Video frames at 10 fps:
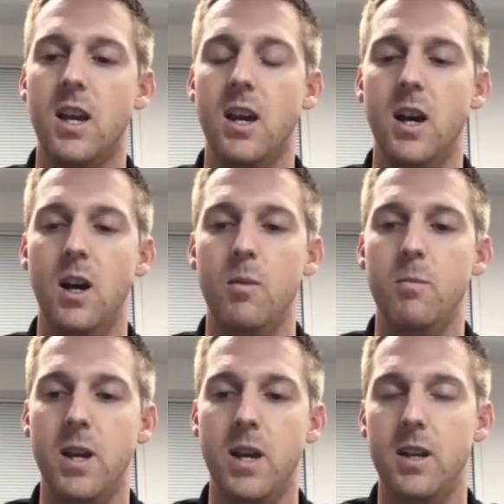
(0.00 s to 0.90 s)
um,
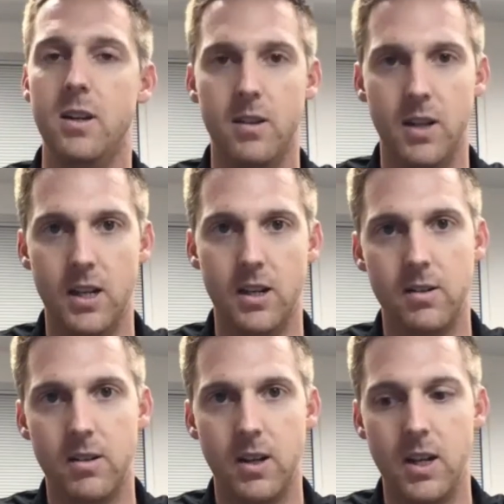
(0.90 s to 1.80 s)
and it
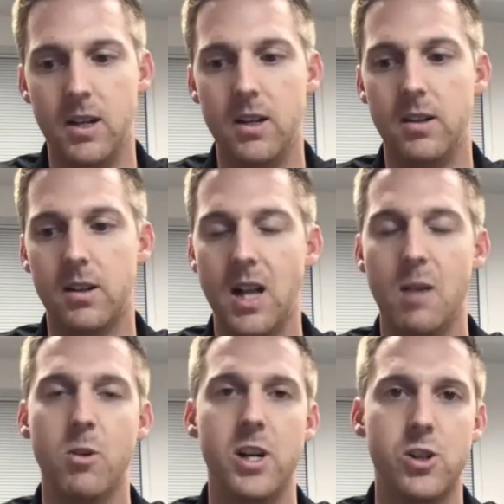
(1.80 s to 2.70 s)
in
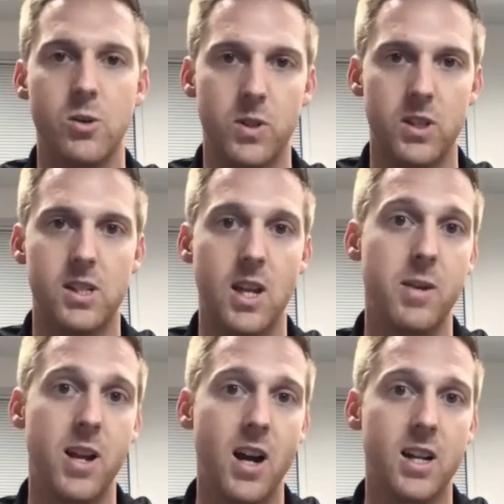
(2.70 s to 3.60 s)
collaboration with the
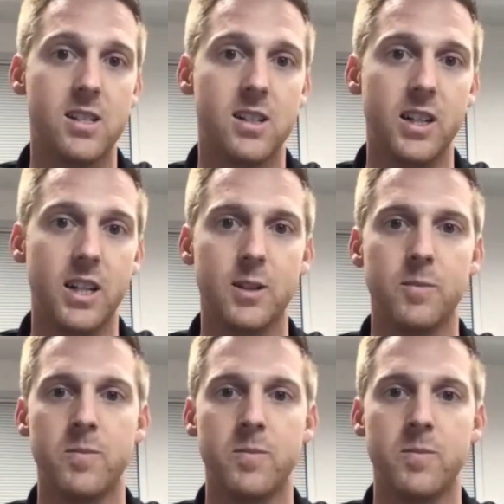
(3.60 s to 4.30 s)
Steadman Hawkins Clinic,